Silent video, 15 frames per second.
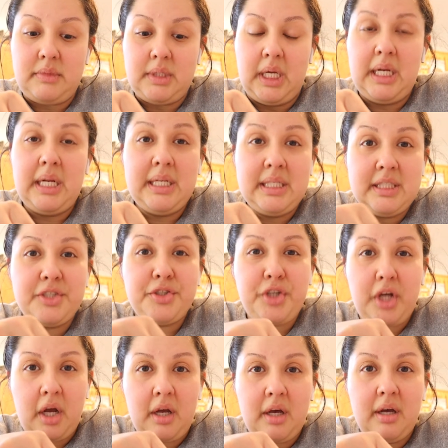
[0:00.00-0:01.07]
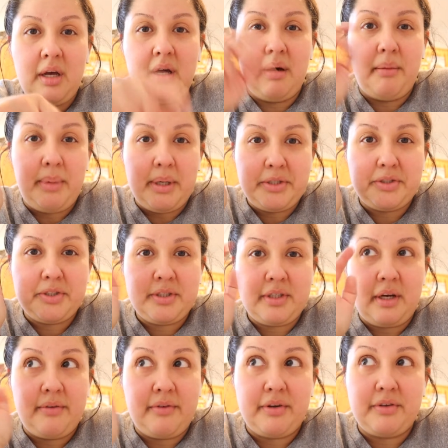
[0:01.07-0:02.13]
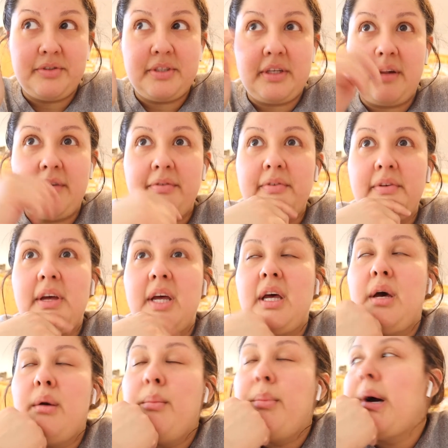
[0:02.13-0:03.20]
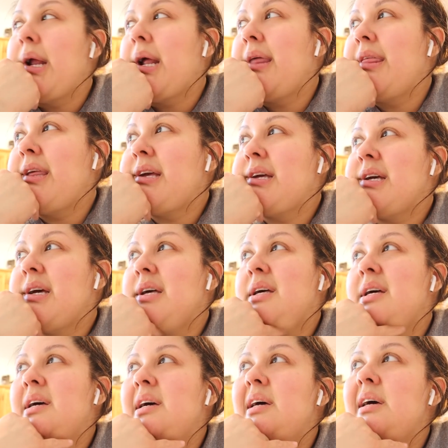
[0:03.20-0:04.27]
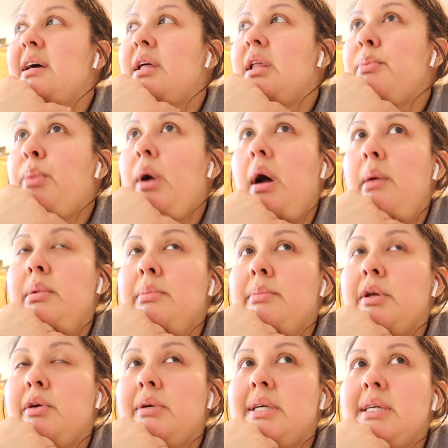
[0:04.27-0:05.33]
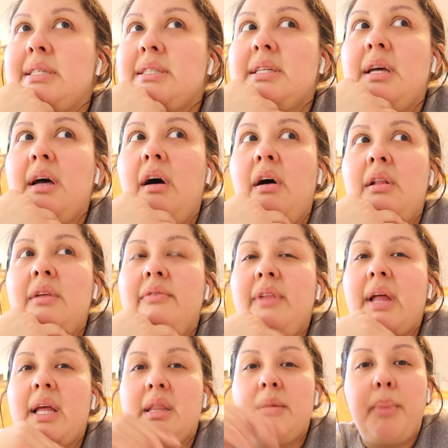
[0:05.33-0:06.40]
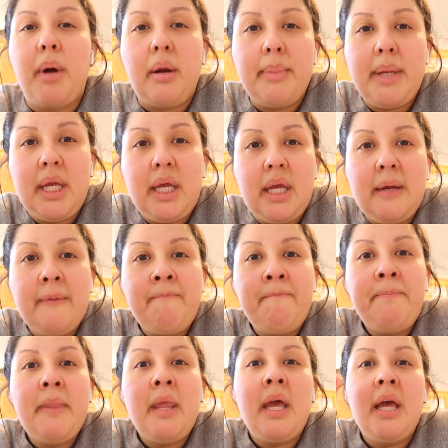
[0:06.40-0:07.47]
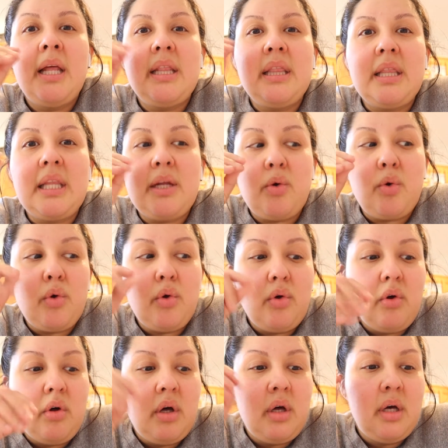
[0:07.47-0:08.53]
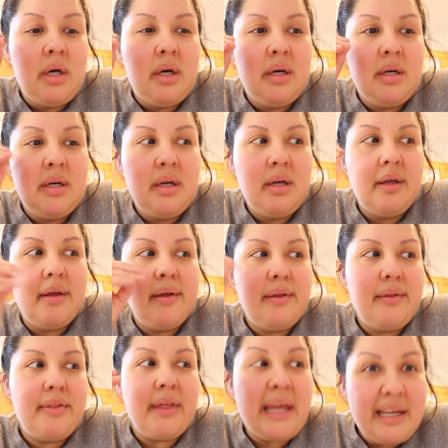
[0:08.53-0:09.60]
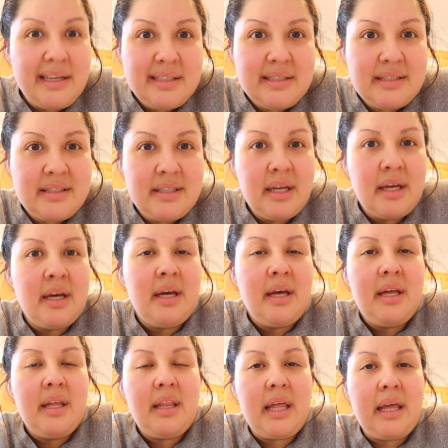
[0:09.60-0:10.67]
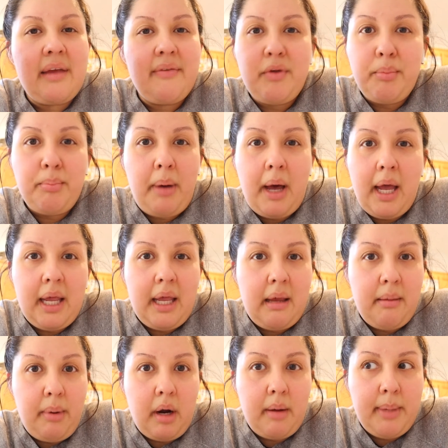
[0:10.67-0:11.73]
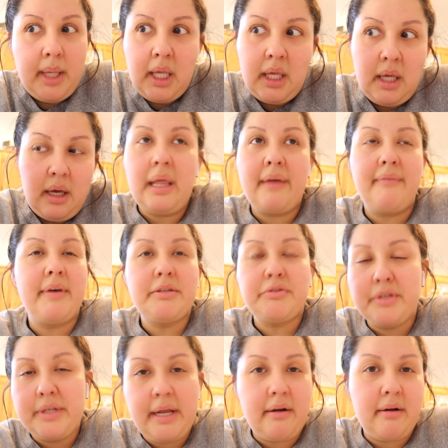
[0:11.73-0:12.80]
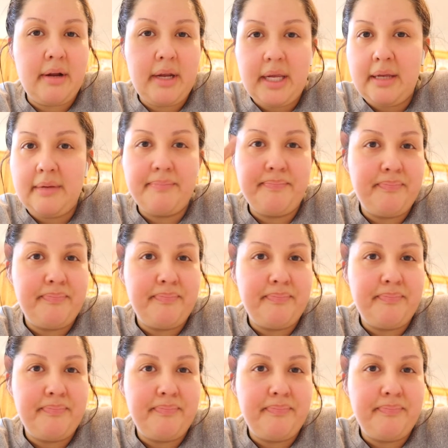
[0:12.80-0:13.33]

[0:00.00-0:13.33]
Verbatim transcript: and I need to chuck a bunch of her stuff. But I think the problem though is all of like the Barbie little things. Like if you buy a Barbie like veterinary